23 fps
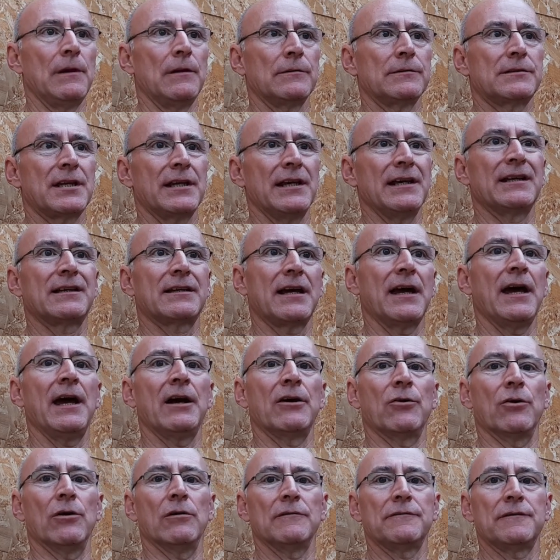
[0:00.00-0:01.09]
take
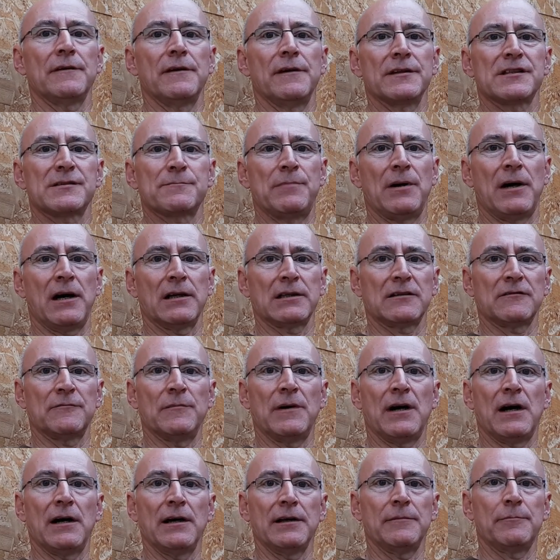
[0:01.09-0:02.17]
care of as part of
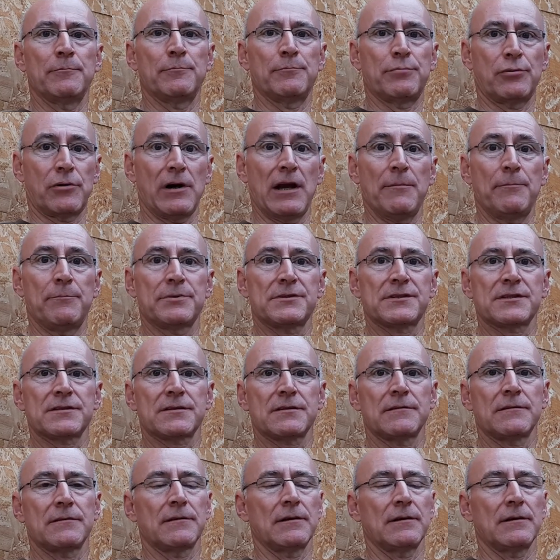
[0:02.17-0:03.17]
my preps